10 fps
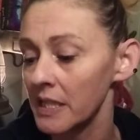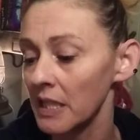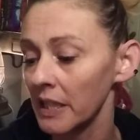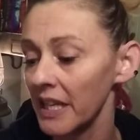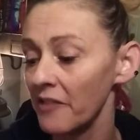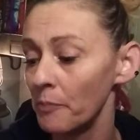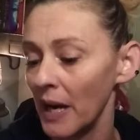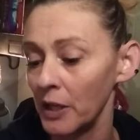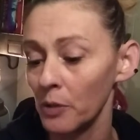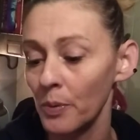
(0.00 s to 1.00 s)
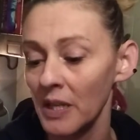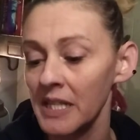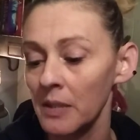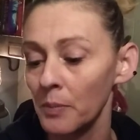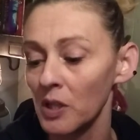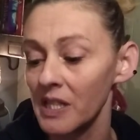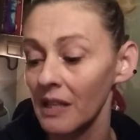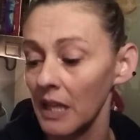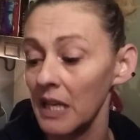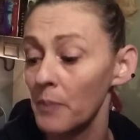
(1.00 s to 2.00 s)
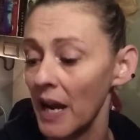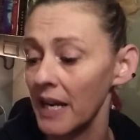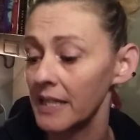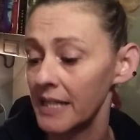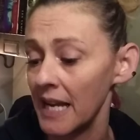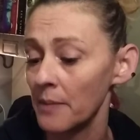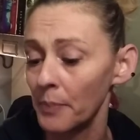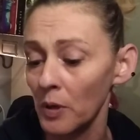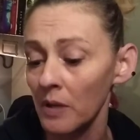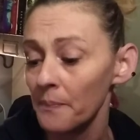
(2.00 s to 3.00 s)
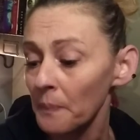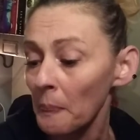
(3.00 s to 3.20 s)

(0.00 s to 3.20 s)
to live by your principles, lead by example,